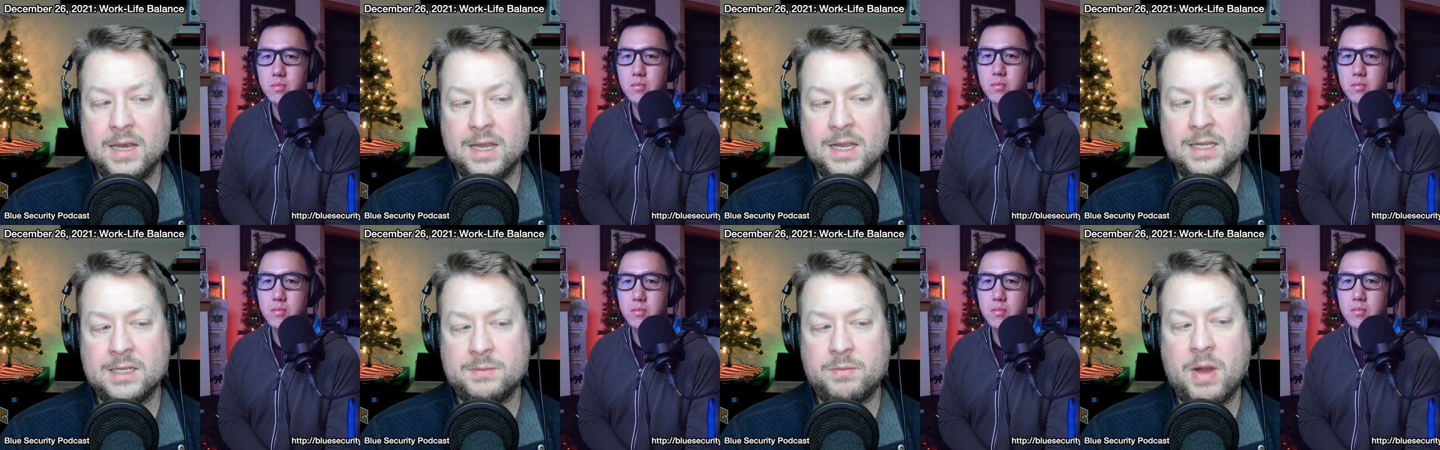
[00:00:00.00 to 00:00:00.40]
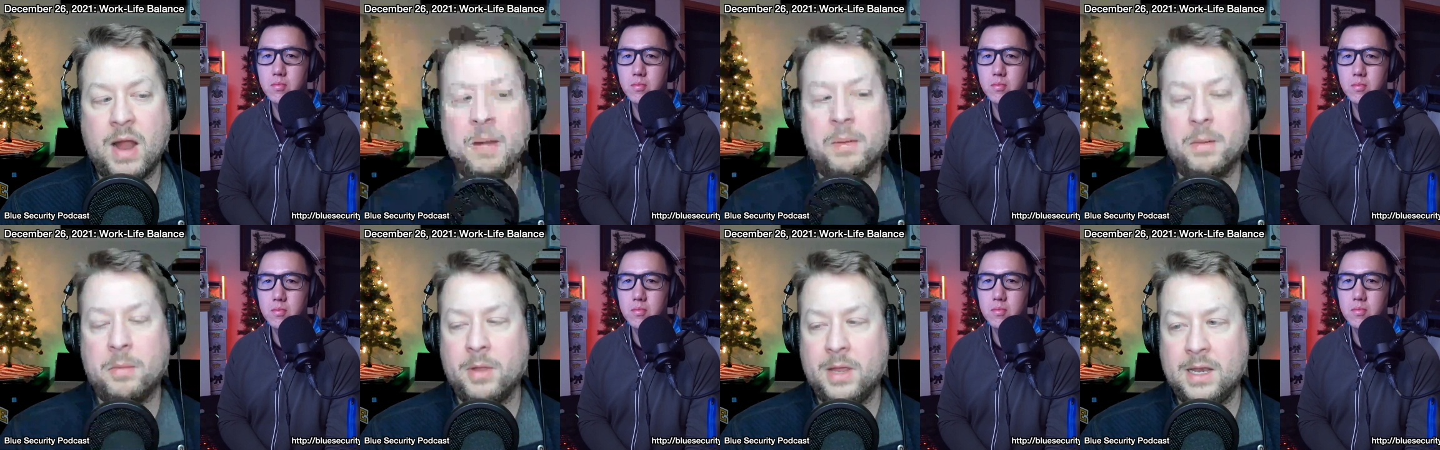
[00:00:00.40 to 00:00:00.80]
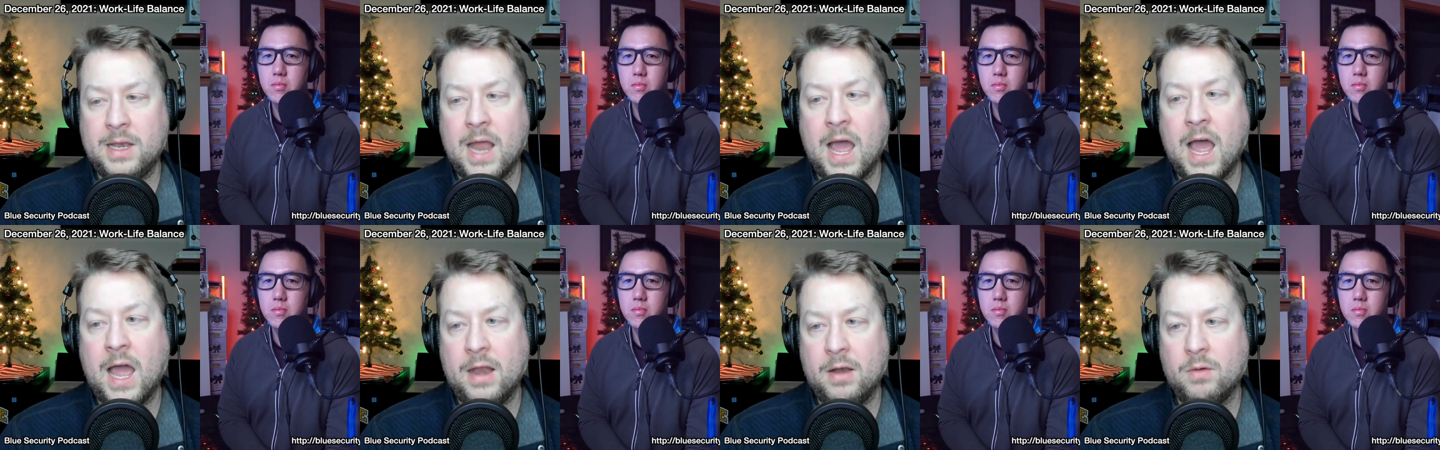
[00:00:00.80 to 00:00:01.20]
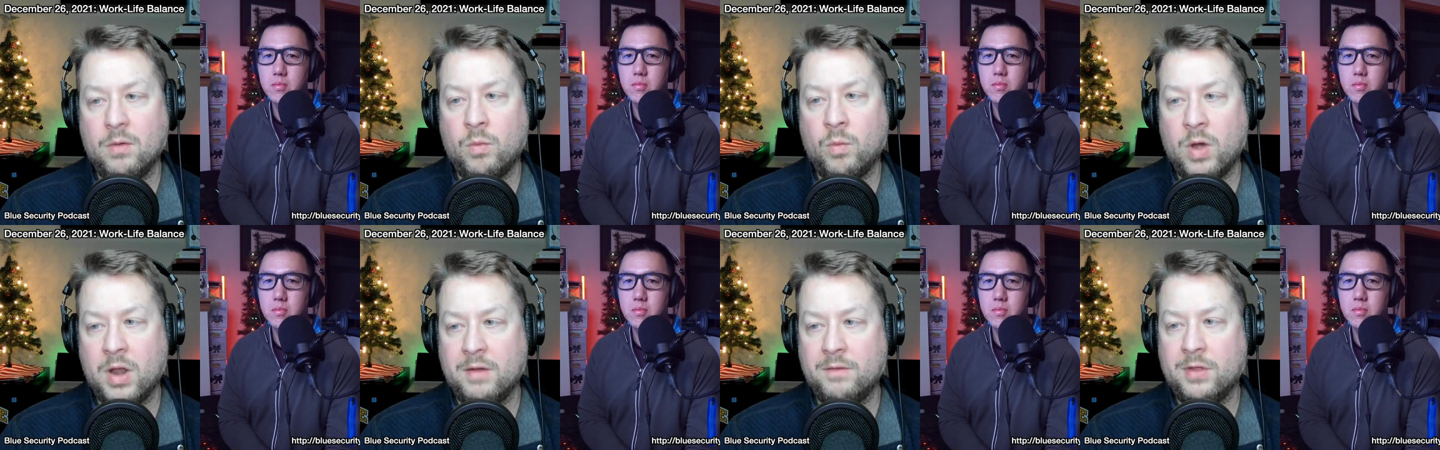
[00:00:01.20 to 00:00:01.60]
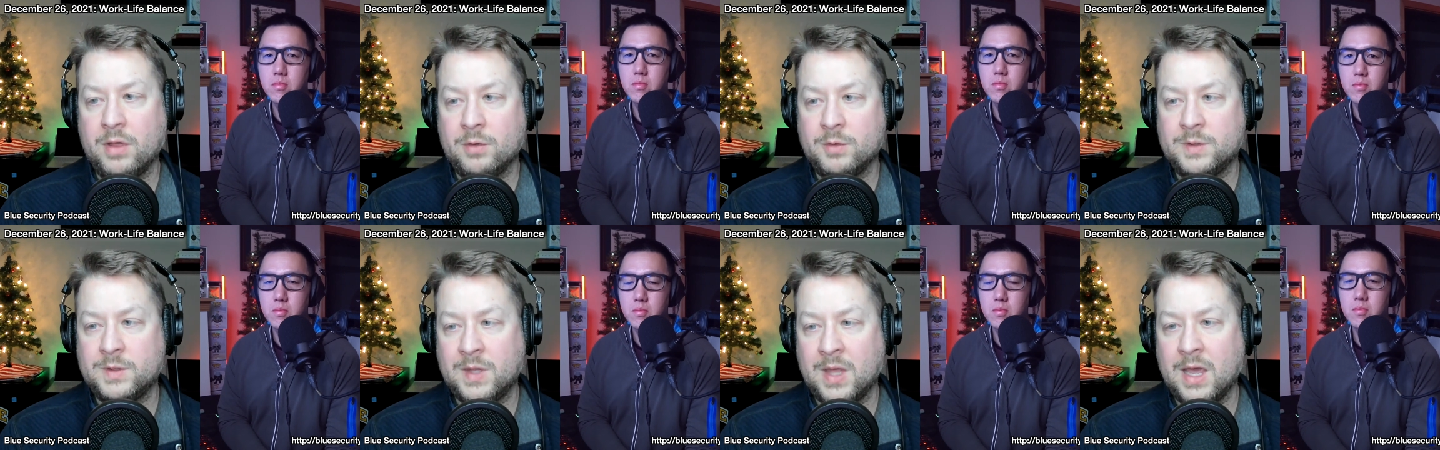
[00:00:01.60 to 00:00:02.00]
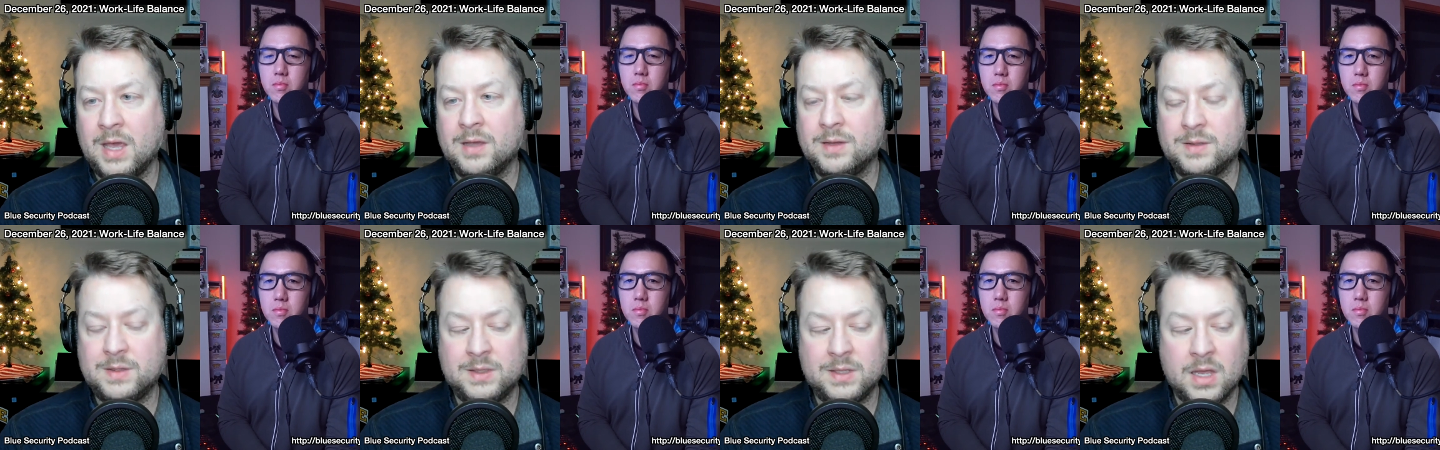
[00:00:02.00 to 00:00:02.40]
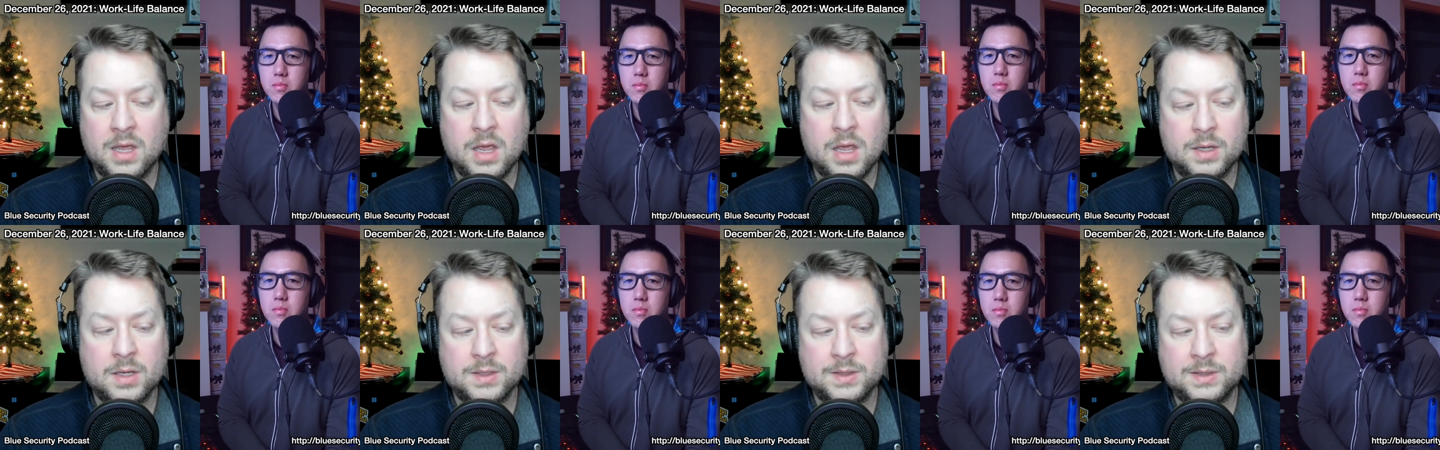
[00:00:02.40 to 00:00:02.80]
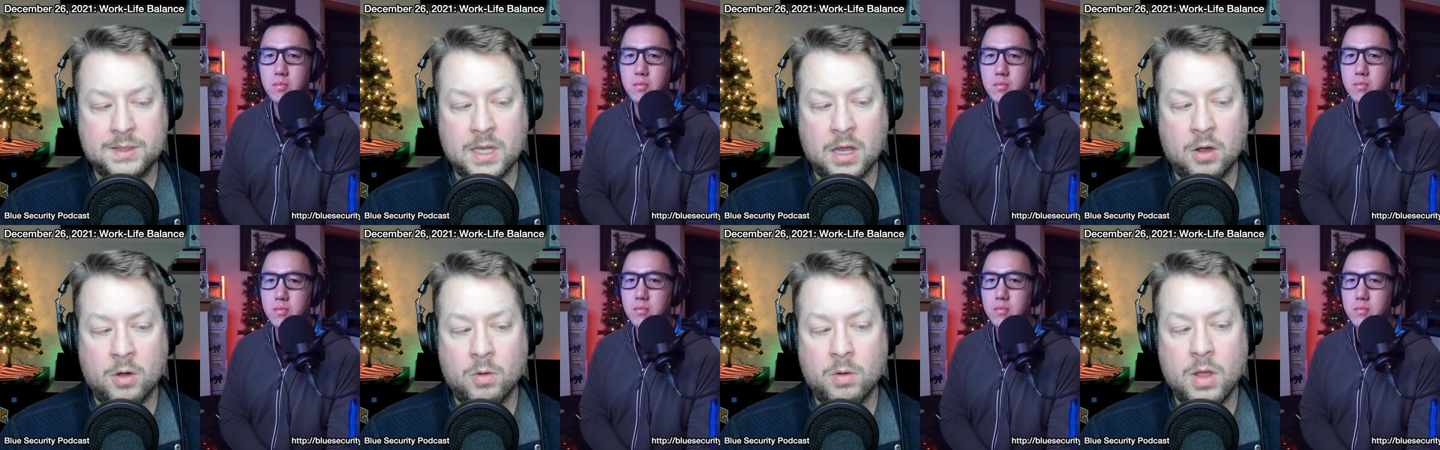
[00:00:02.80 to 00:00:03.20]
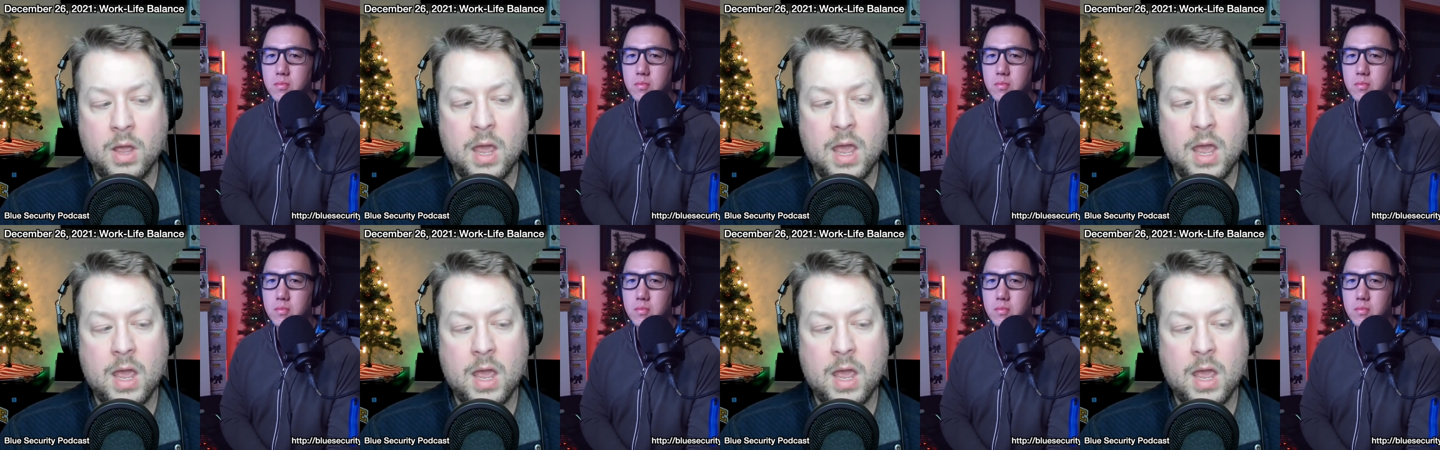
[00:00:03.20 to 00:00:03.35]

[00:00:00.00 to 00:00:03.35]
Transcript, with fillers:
Speaker 1: is probably not one of those things. So